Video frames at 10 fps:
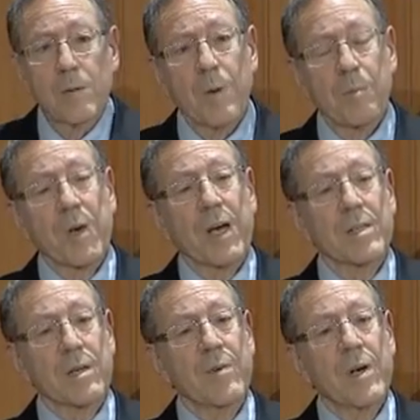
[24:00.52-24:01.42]
but
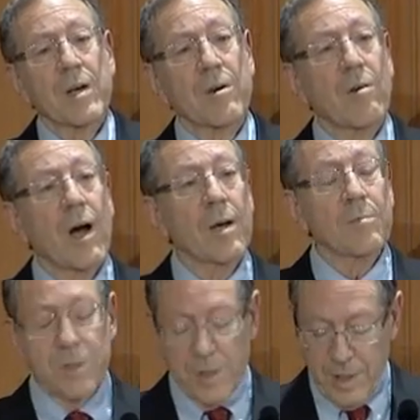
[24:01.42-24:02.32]
because of
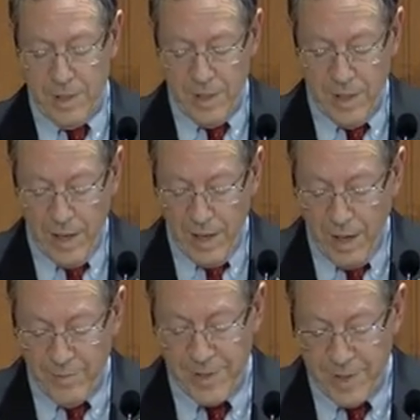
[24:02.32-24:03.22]
crimes
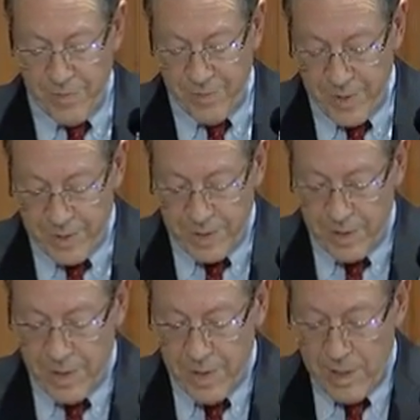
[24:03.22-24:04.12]
of indifference,
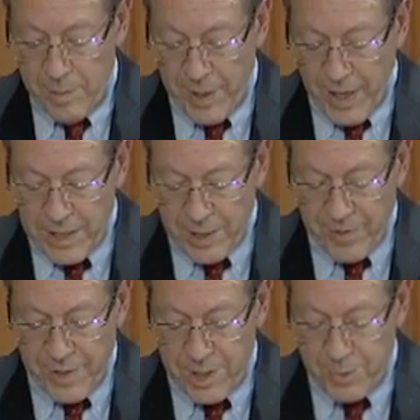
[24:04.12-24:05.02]
because
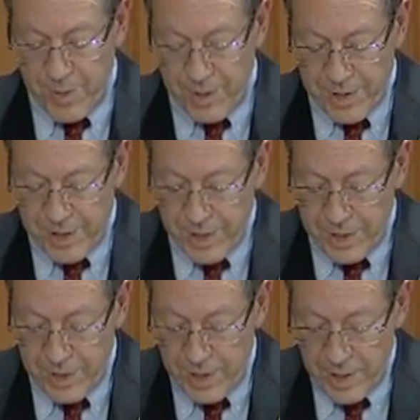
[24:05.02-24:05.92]
of
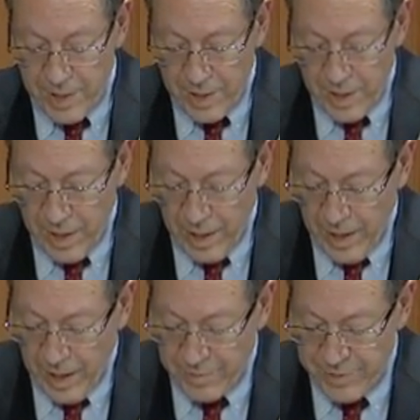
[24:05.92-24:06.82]
conspiracies
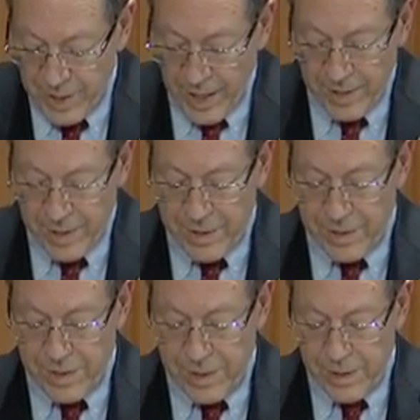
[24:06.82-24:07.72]
of
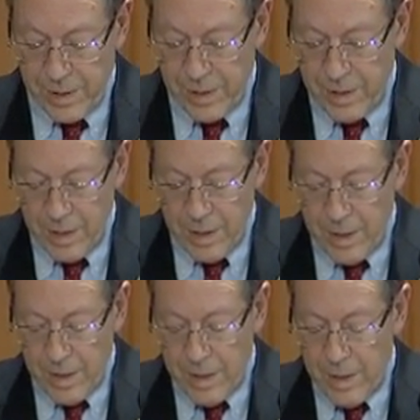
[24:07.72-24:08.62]
silence.
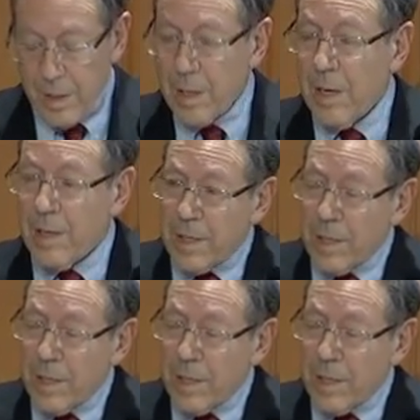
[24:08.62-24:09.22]
And